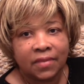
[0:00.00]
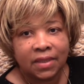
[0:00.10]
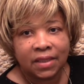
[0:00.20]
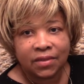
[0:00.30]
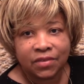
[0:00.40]

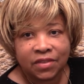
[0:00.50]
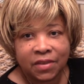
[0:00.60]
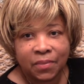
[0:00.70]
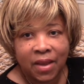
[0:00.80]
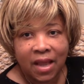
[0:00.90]
here's
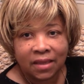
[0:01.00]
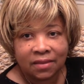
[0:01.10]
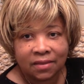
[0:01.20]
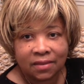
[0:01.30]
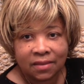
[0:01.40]
the
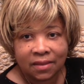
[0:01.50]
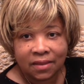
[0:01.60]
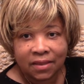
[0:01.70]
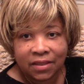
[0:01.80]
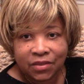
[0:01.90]
box,
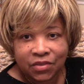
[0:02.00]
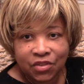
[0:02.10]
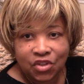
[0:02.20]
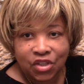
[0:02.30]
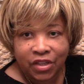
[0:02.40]
here's
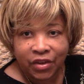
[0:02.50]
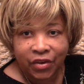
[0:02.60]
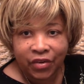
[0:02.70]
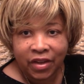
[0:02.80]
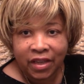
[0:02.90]
the
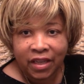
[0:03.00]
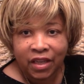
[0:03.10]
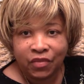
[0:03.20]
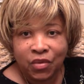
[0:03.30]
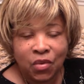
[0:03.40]
shear.
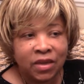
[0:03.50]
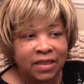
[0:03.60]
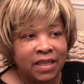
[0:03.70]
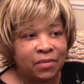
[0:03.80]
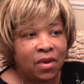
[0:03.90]
If you
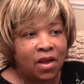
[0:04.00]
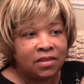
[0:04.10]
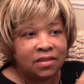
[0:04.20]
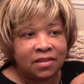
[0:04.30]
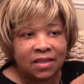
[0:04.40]
want to keep
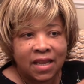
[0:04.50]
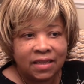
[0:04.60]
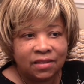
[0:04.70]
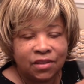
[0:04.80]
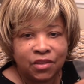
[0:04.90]
all this
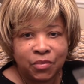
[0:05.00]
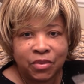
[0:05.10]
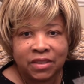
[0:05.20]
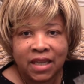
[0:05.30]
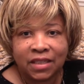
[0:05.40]
nice little
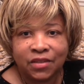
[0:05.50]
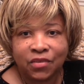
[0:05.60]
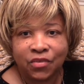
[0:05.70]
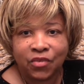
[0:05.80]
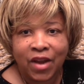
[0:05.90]

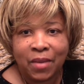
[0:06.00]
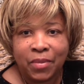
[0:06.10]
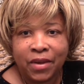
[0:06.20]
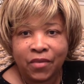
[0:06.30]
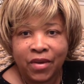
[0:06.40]
protective
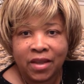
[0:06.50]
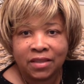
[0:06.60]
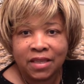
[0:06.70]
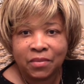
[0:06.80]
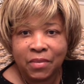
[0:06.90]
wrapping
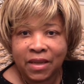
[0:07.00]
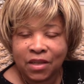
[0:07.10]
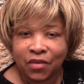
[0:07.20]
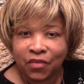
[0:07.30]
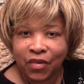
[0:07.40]
around it and make it
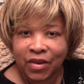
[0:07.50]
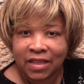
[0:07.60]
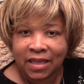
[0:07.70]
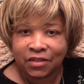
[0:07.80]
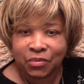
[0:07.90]
look very nice and